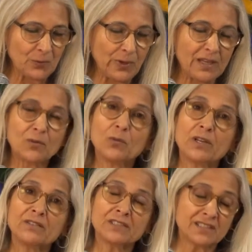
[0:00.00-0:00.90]
Well,
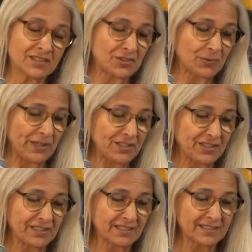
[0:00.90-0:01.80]
whatever the
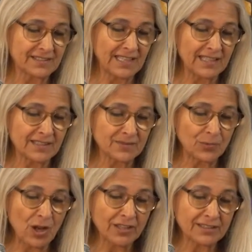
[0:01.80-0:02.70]
situation is that has
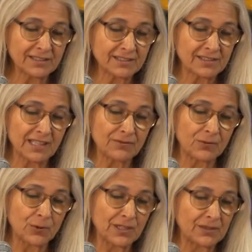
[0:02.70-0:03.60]
brought us to that
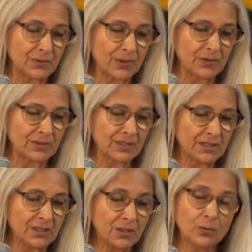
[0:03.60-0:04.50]
fork in the road,
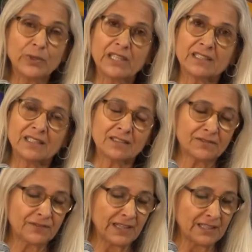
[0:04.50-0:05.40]
we can either
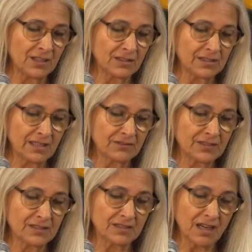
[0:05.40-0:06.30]
find ourselves
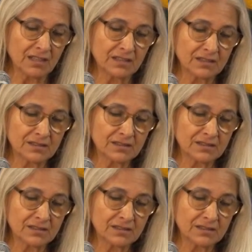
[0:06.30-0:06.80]
stuck